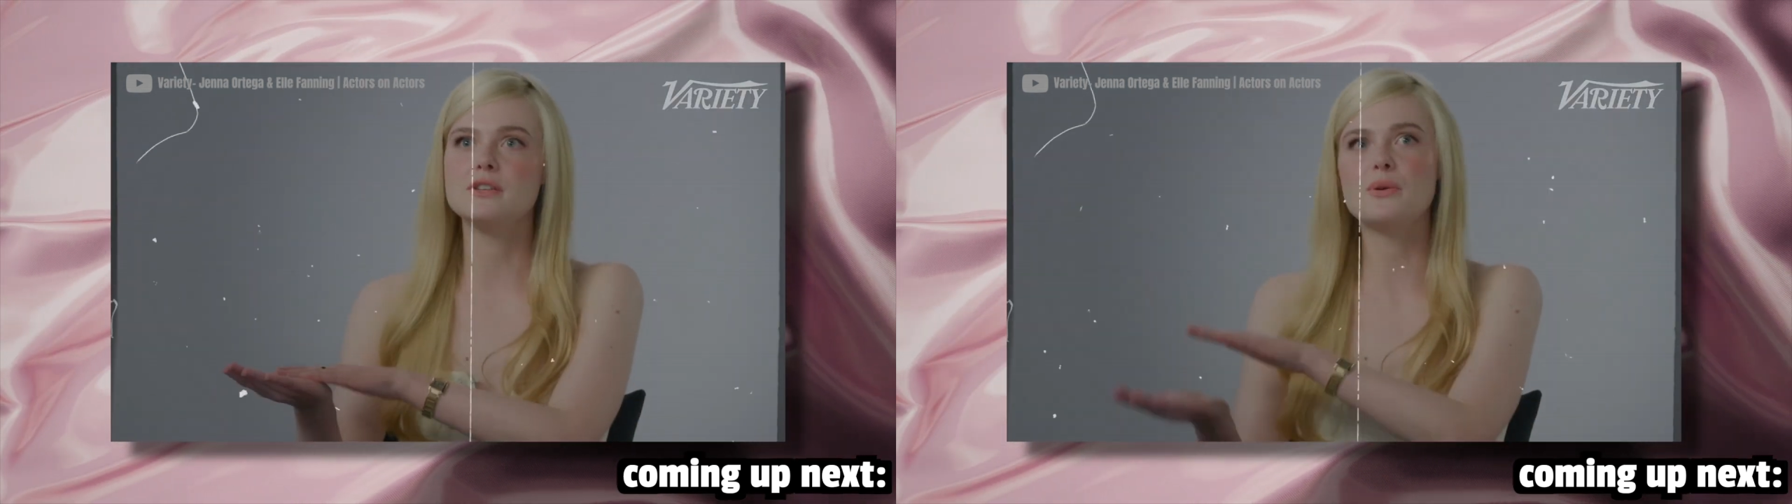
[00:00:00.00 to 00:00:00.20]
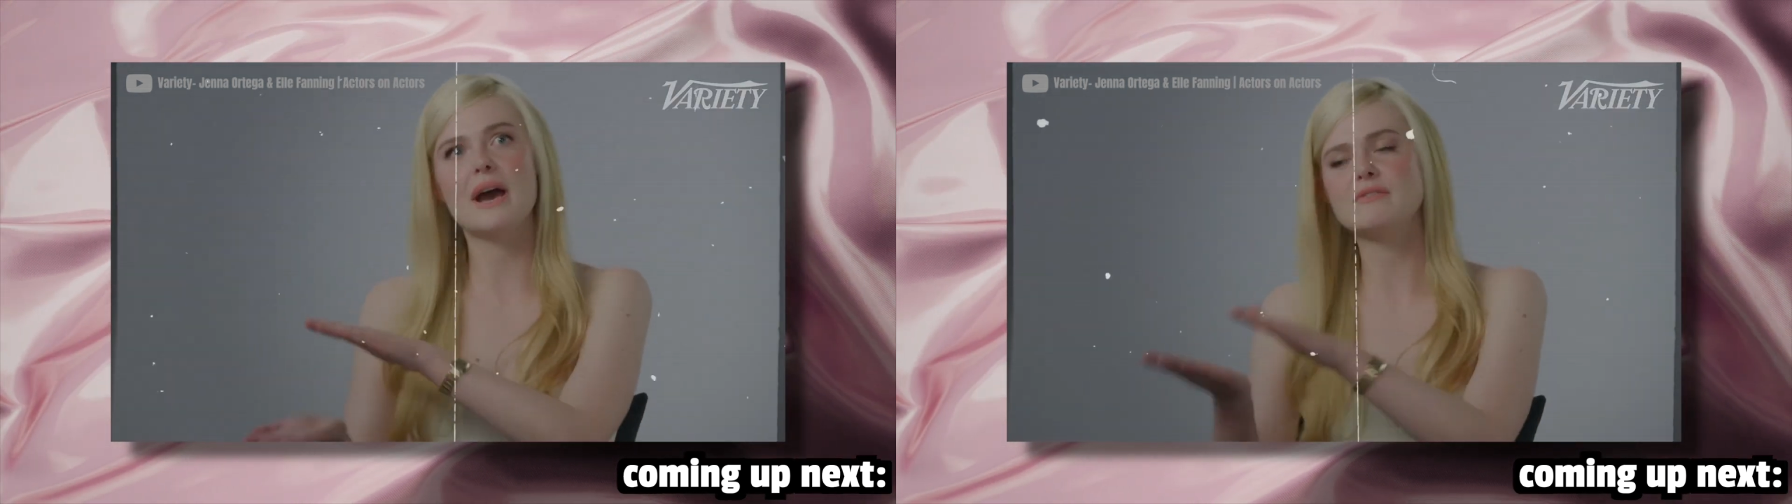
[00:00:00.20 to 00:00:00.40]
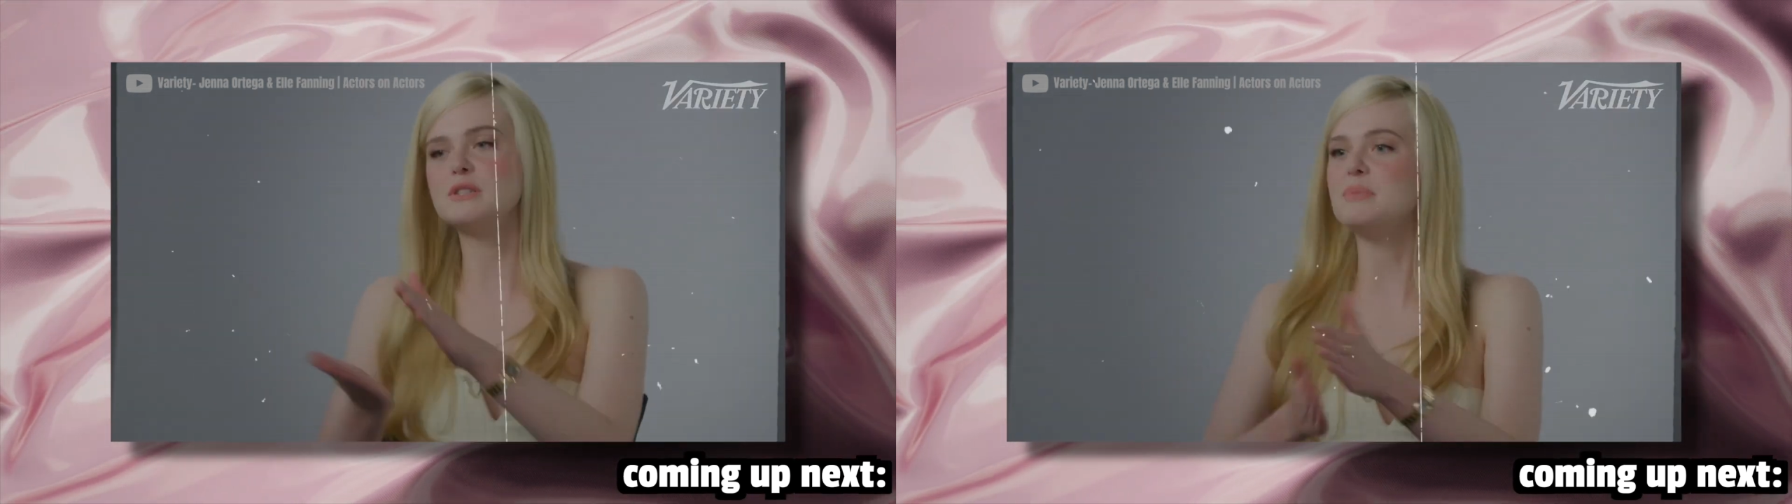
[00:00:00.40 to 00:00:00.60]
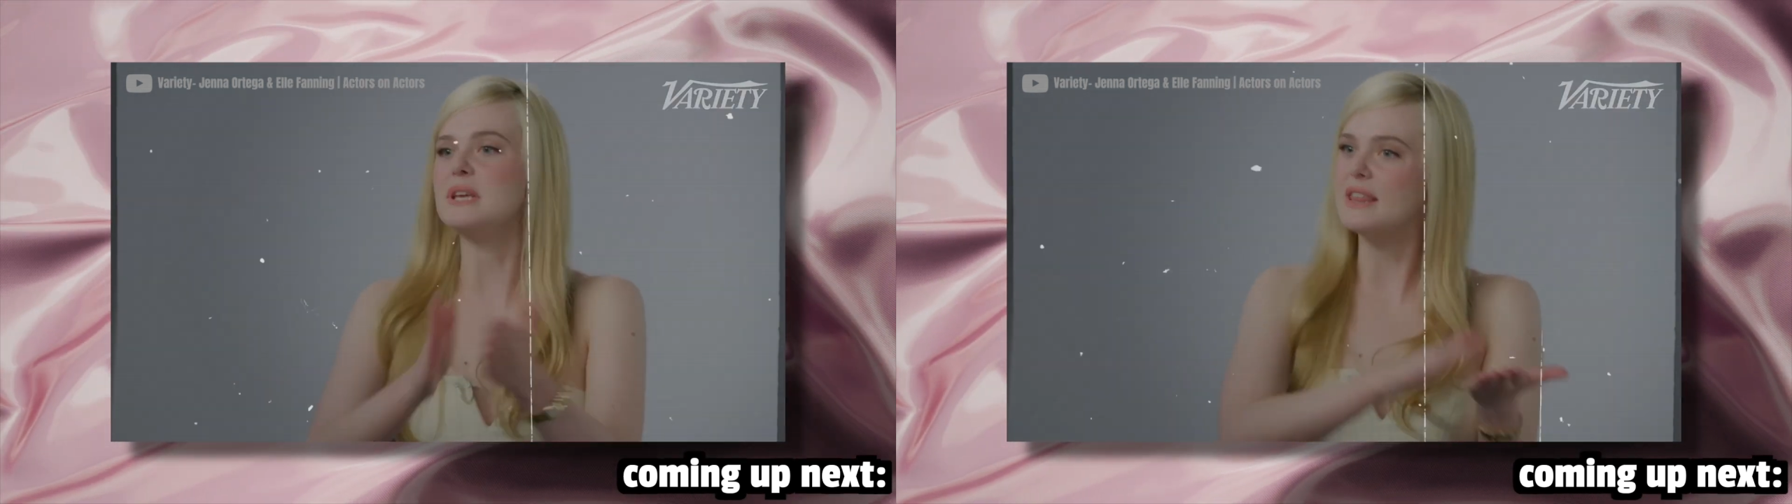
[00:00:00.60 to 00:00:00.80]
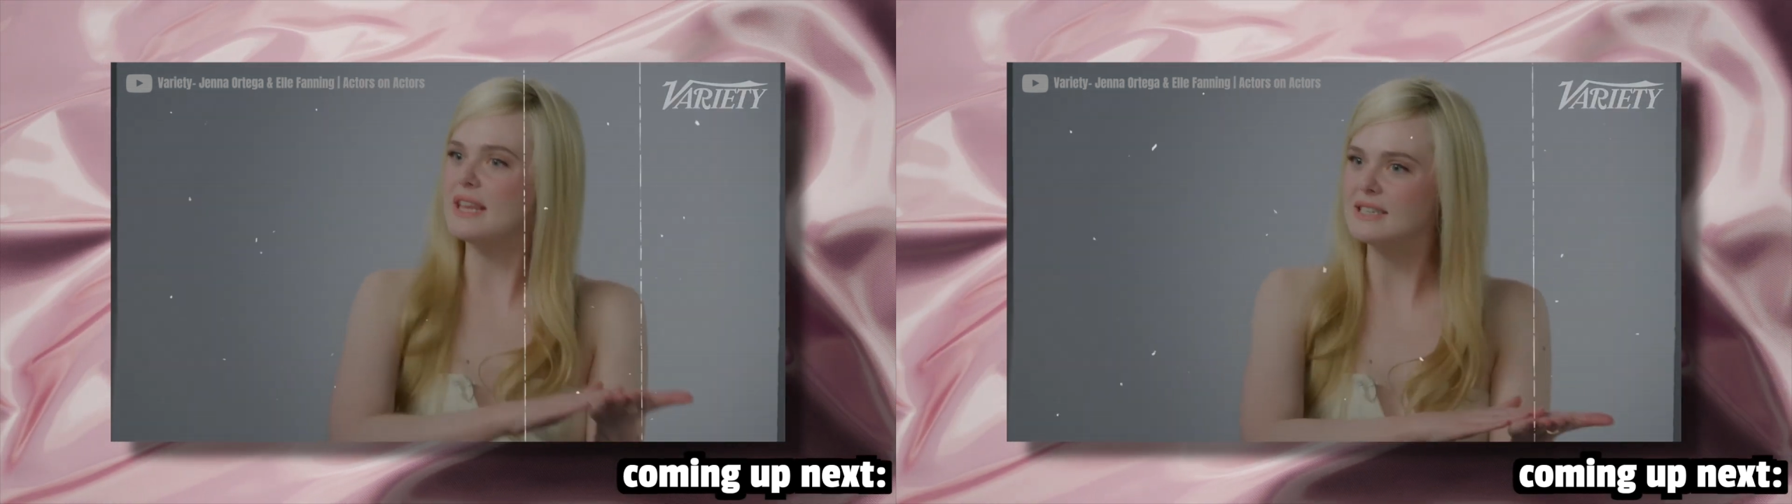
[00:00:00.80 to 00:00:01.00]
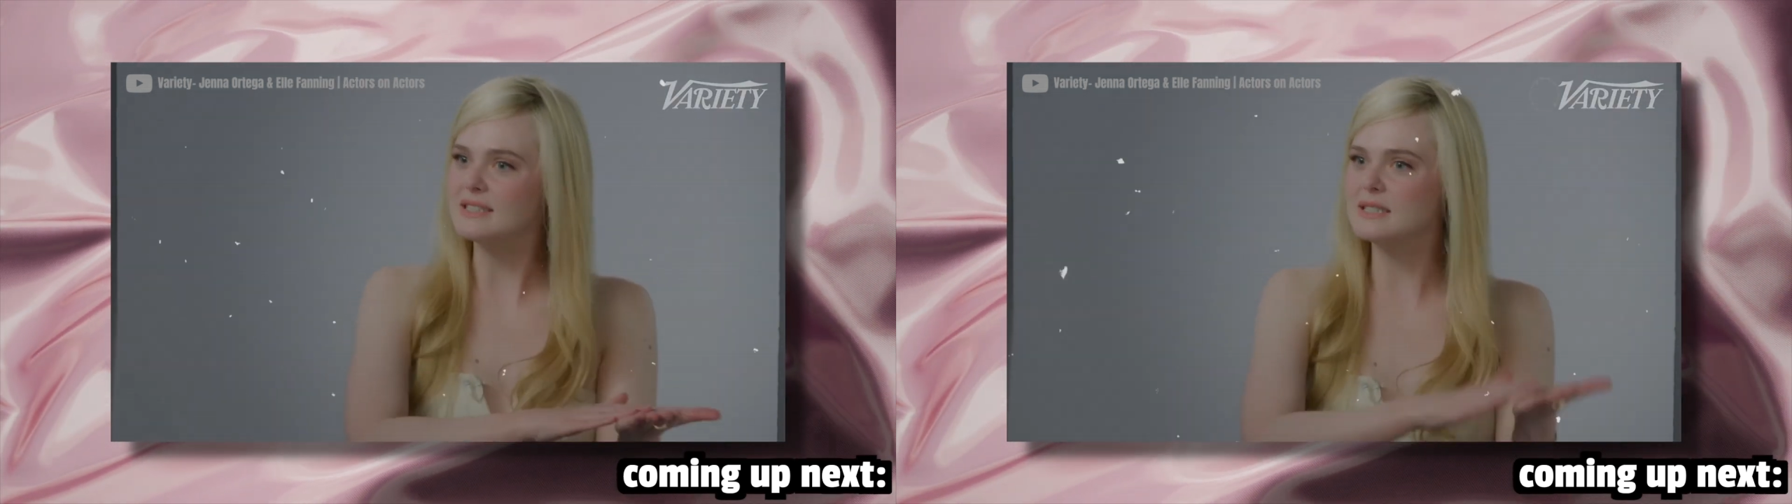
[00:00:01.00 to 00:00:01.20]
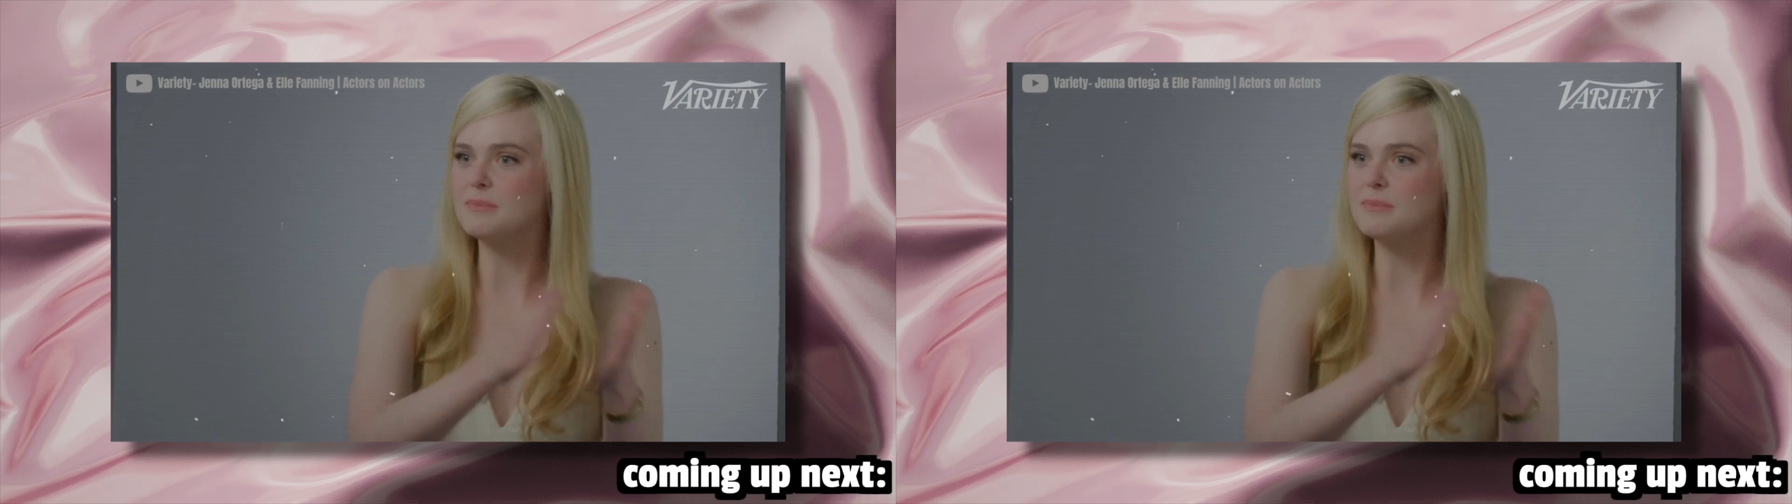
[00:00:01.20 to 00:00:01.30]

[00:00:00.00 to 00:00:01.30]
you have to be this.